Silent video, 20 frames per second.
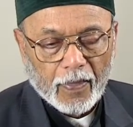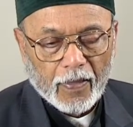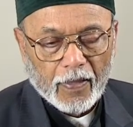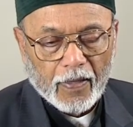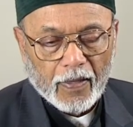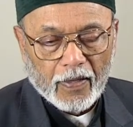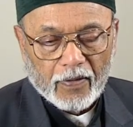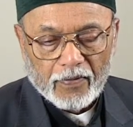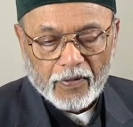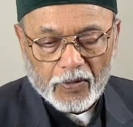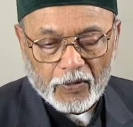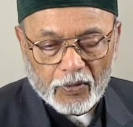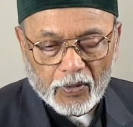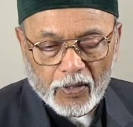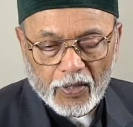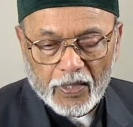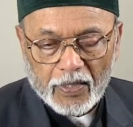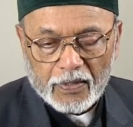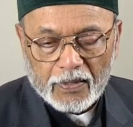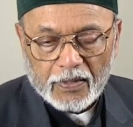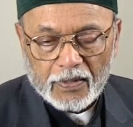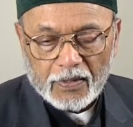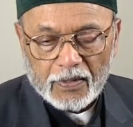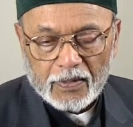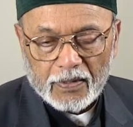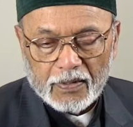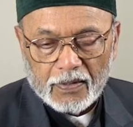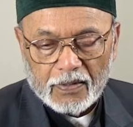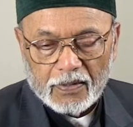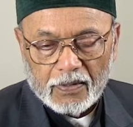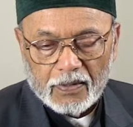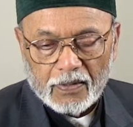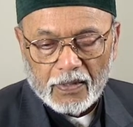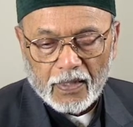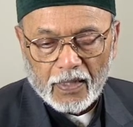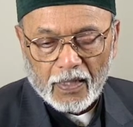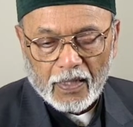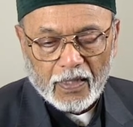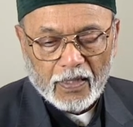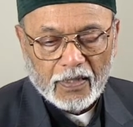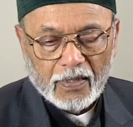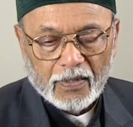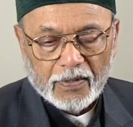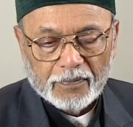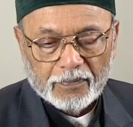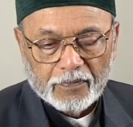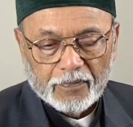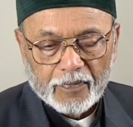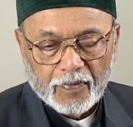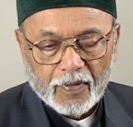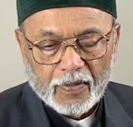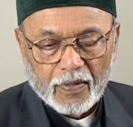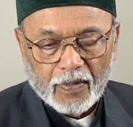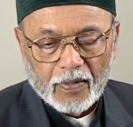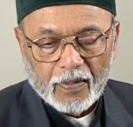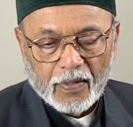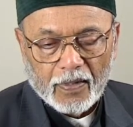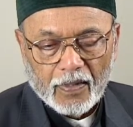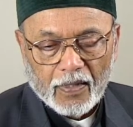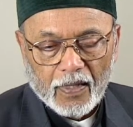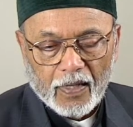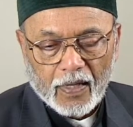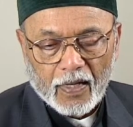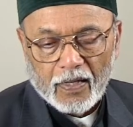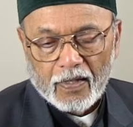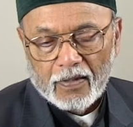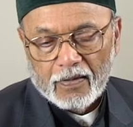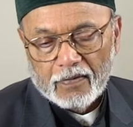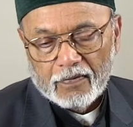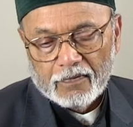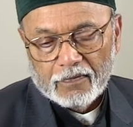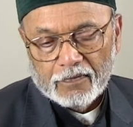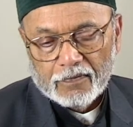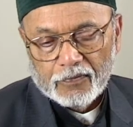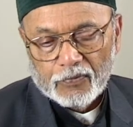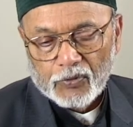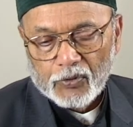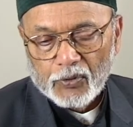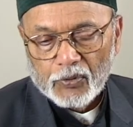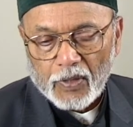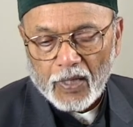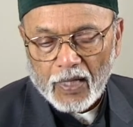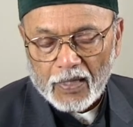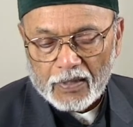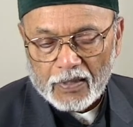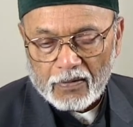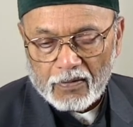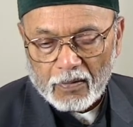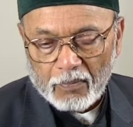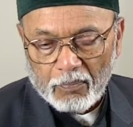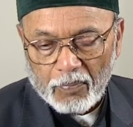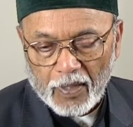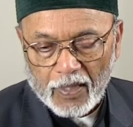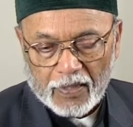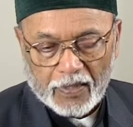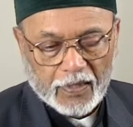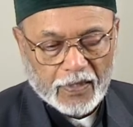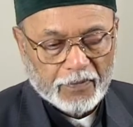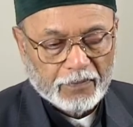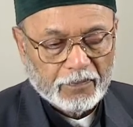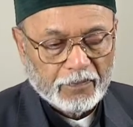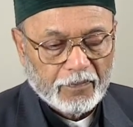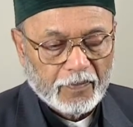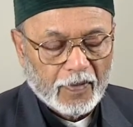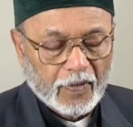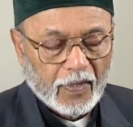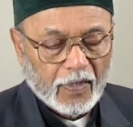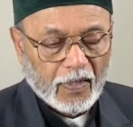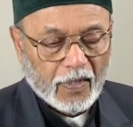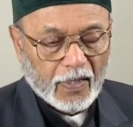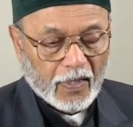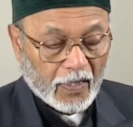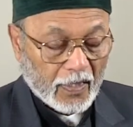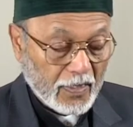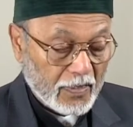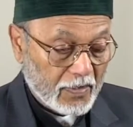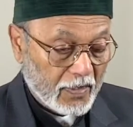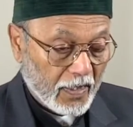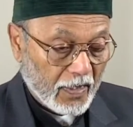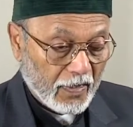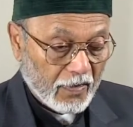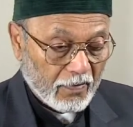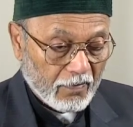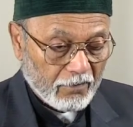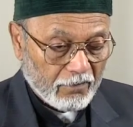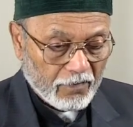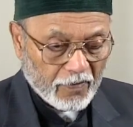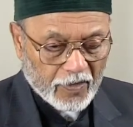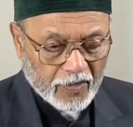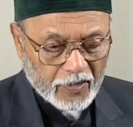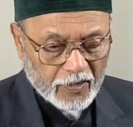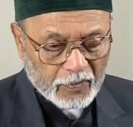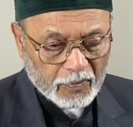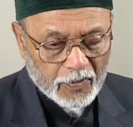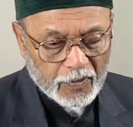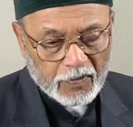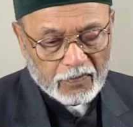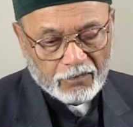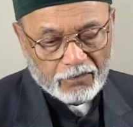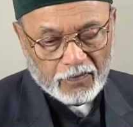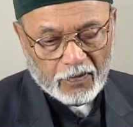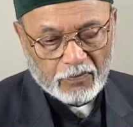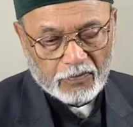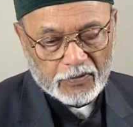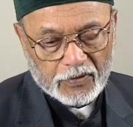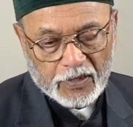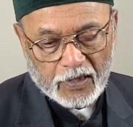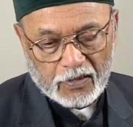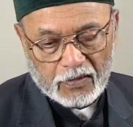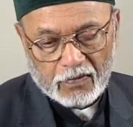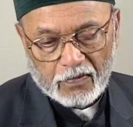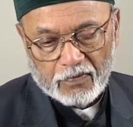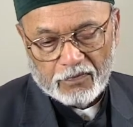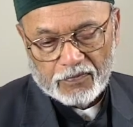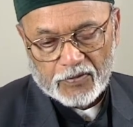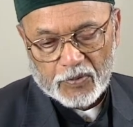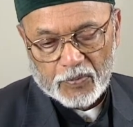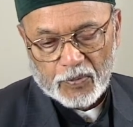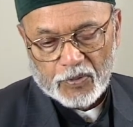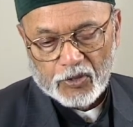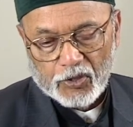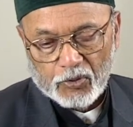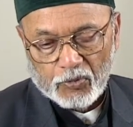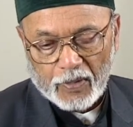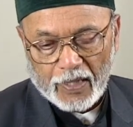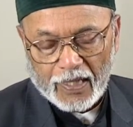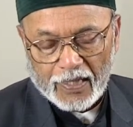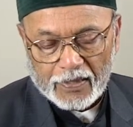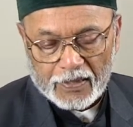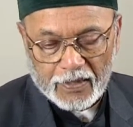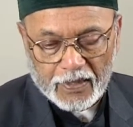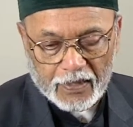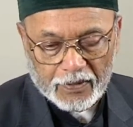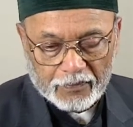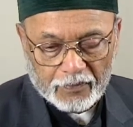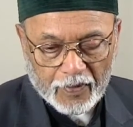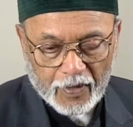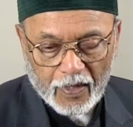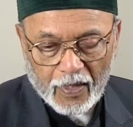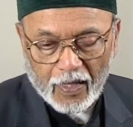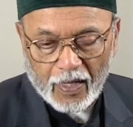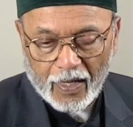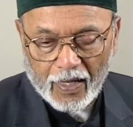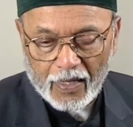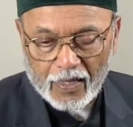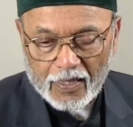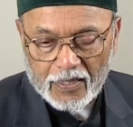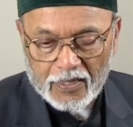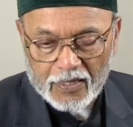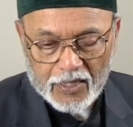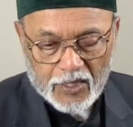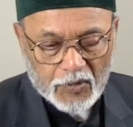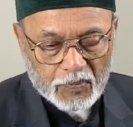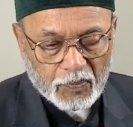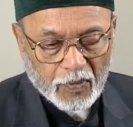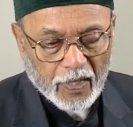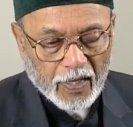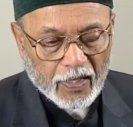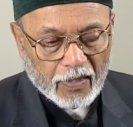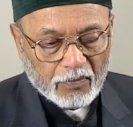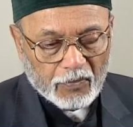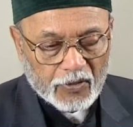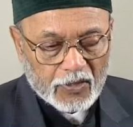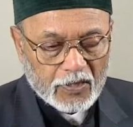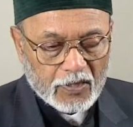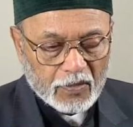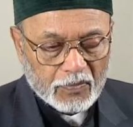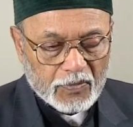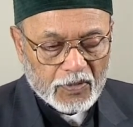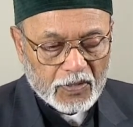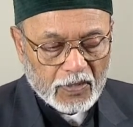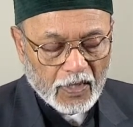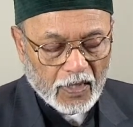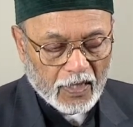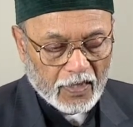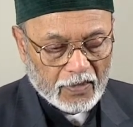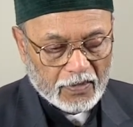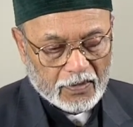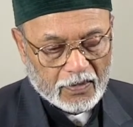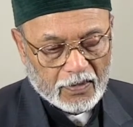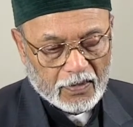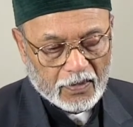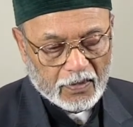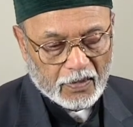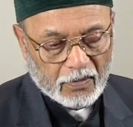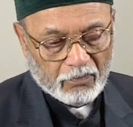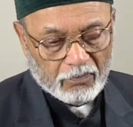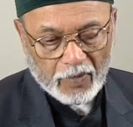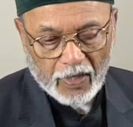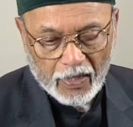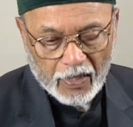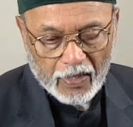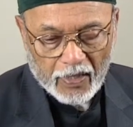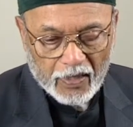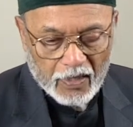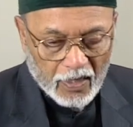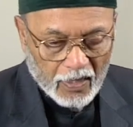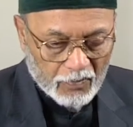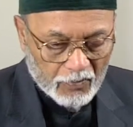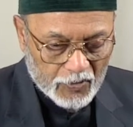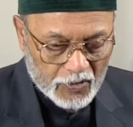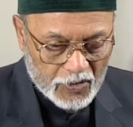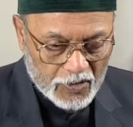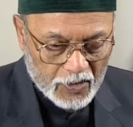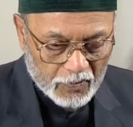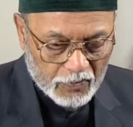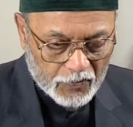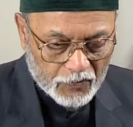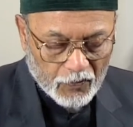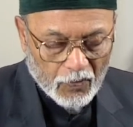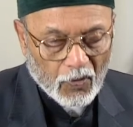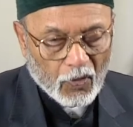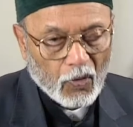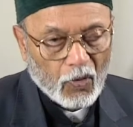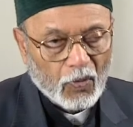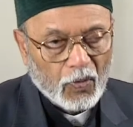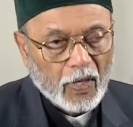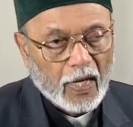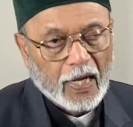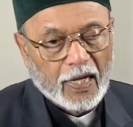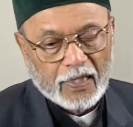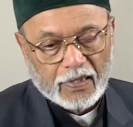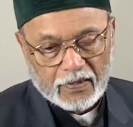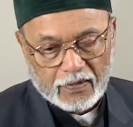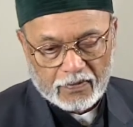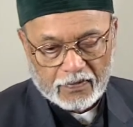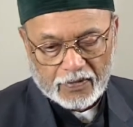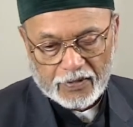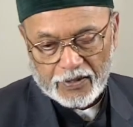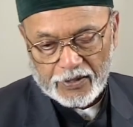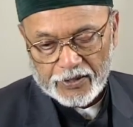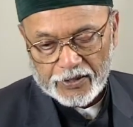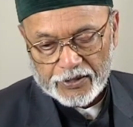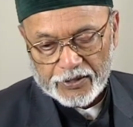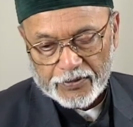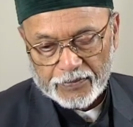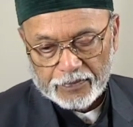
recorded in Al-Futuhat al-Rabbani, is a veritable fountain of spirituality and has inspired Muslims and many non-Muslims for over 800 years.